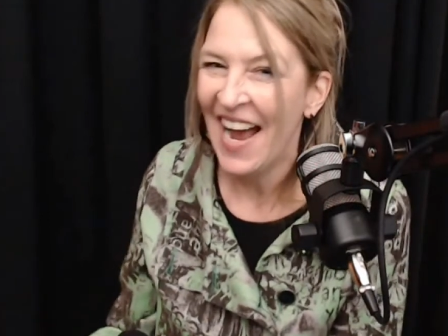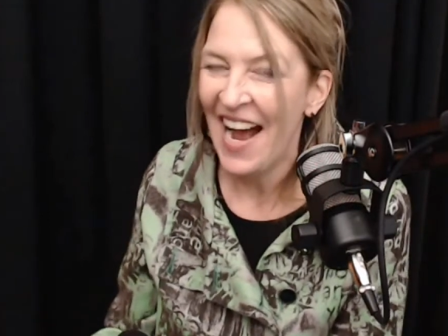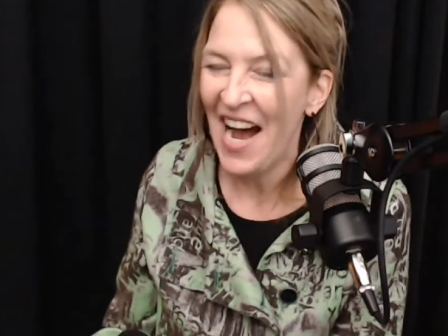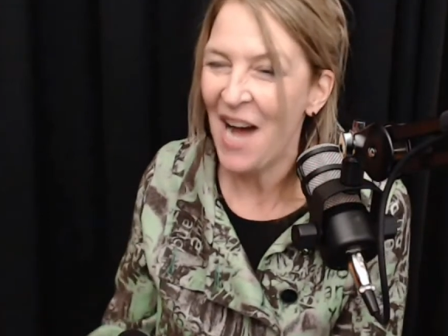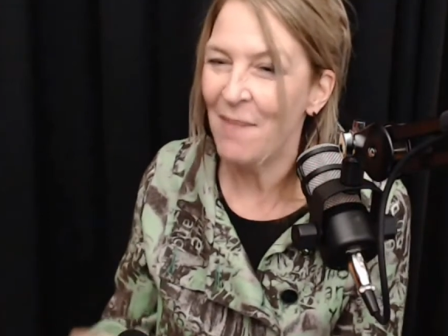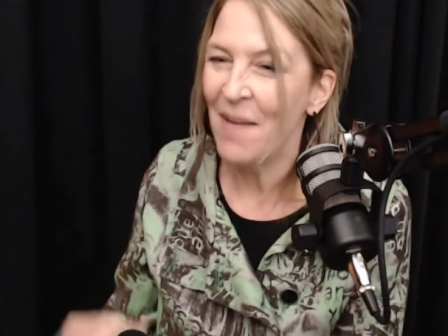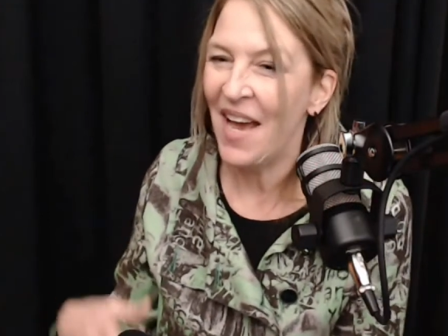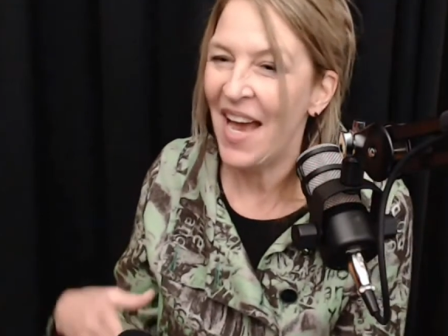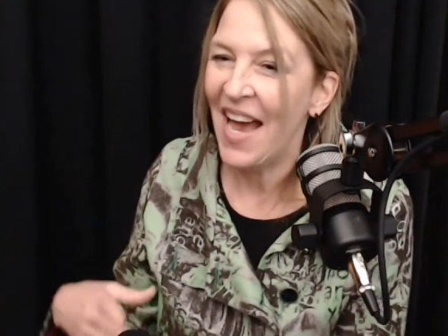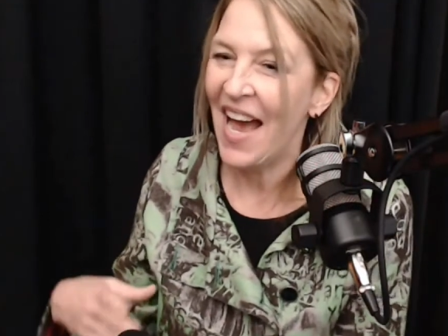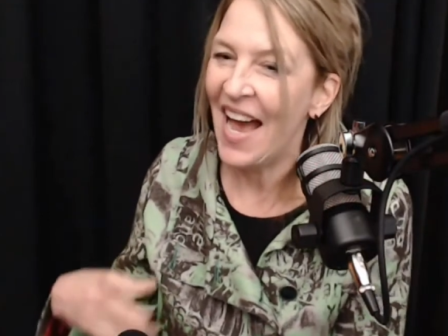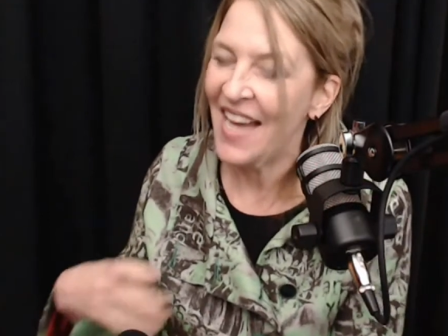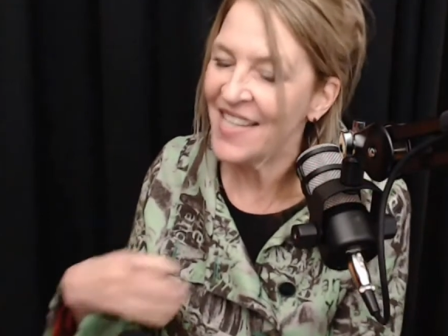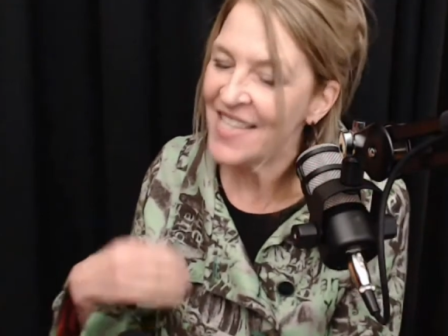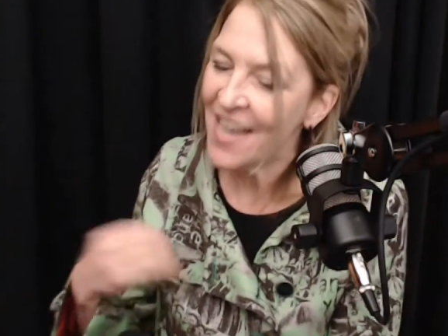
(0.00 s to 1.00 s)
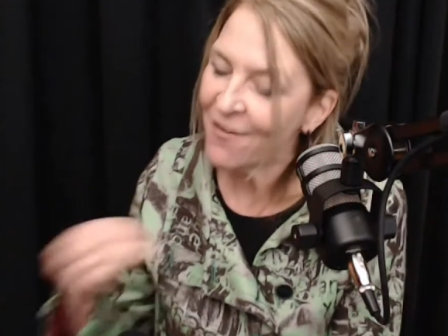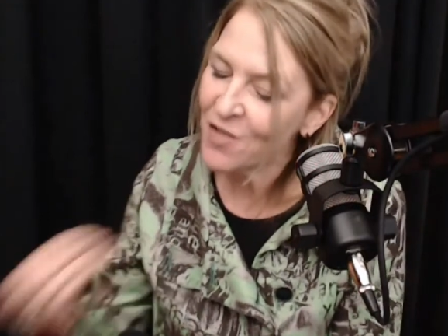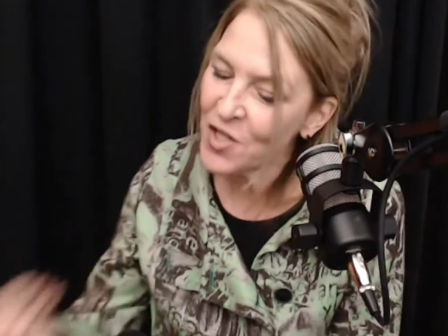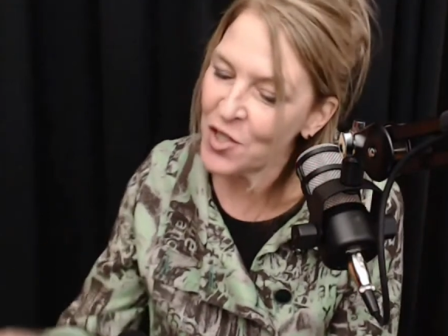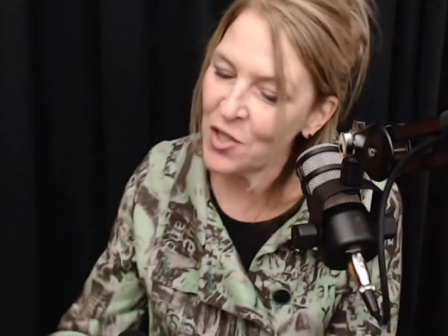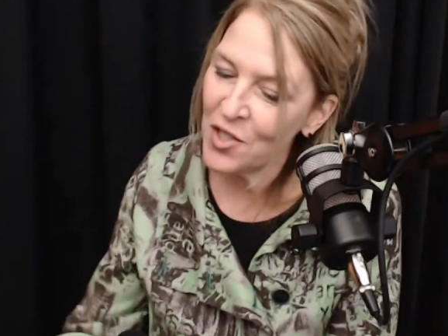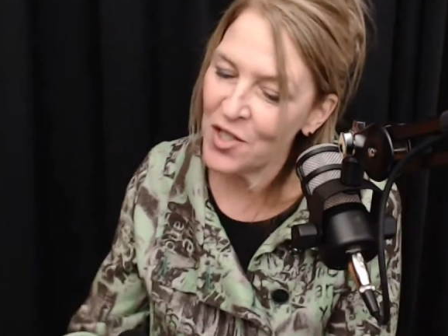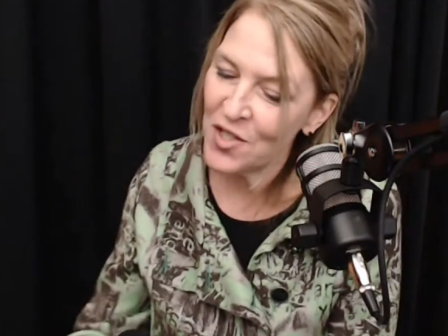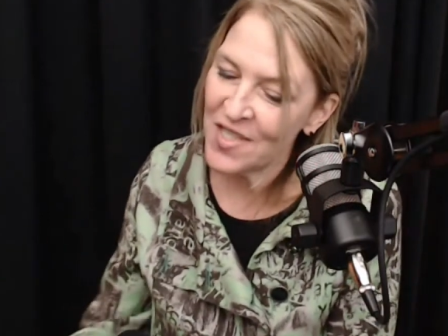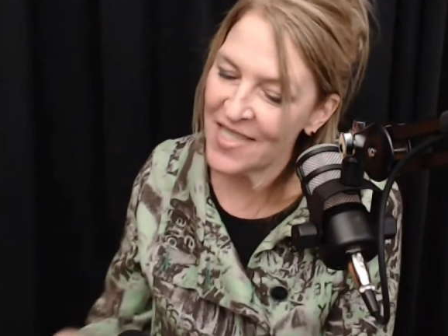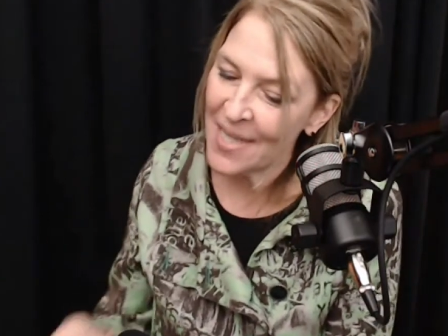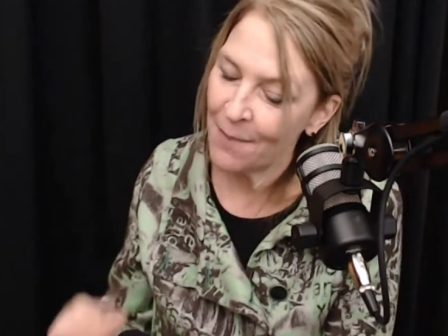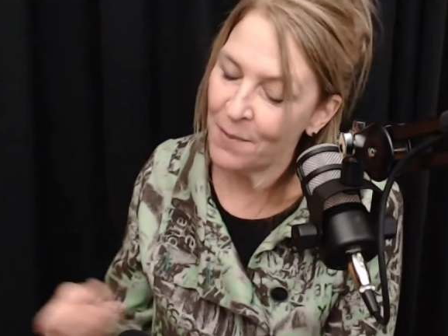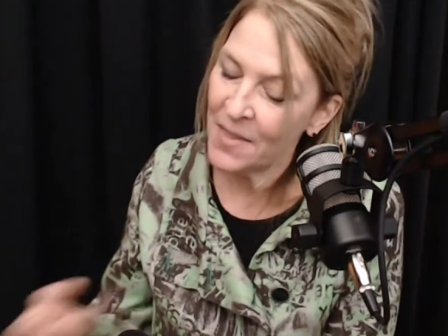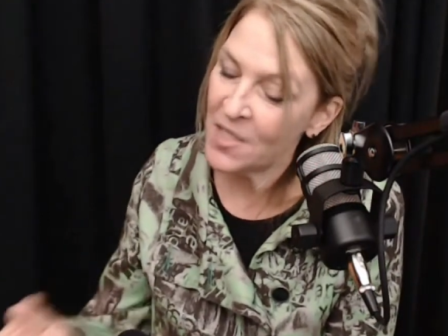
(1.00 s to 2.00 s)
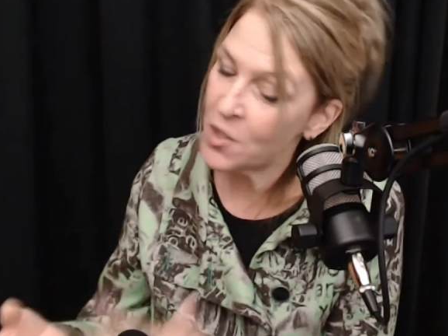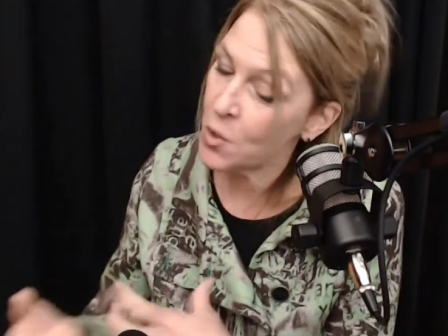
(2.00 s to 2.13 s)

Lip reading: and never stepping.